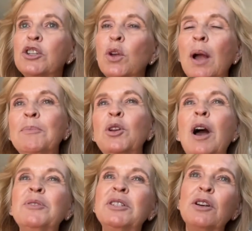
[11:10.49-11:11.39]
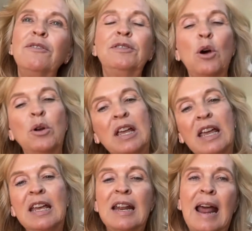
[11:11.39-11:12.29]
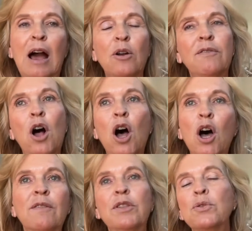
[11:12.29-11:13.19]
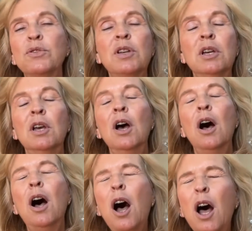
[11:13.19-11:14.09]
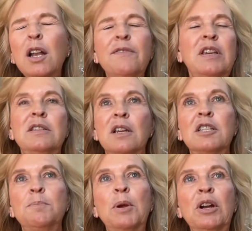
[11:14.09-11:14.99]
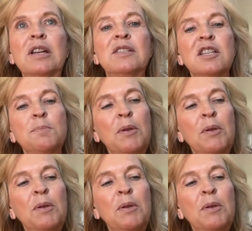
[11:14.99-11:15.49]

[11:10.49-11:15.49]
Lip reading: So I'm still floating in and out of all of these experiences,